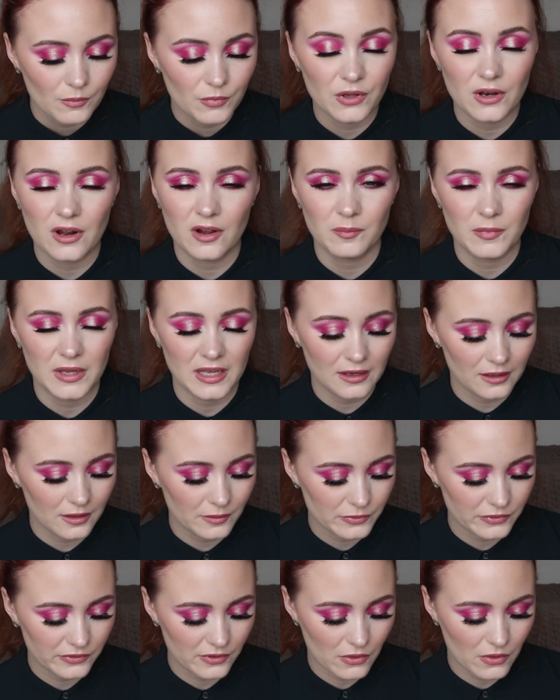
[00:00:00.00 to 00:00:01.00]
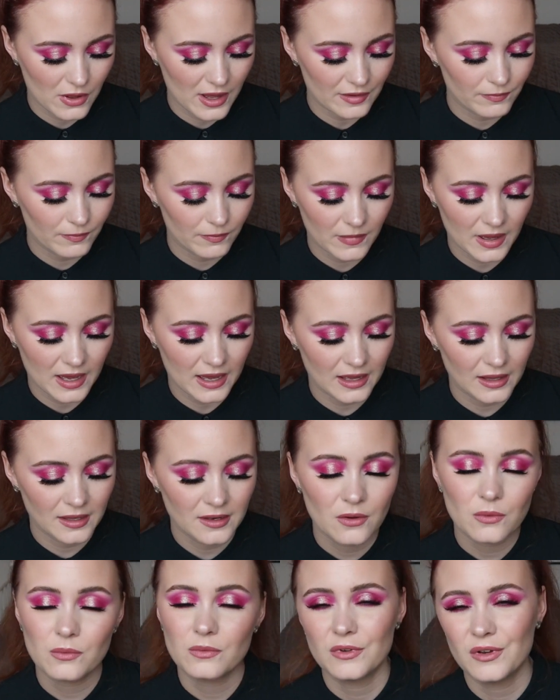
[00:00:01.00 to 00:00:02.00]
put on makeup, so I
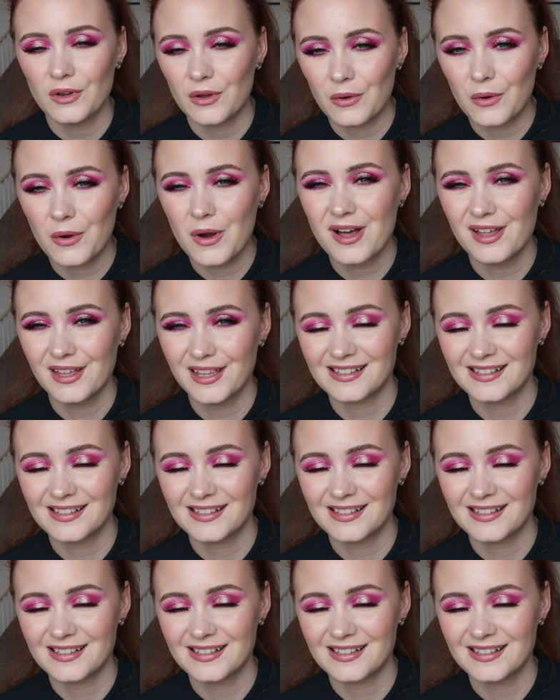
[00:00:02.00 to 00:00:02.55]
don't know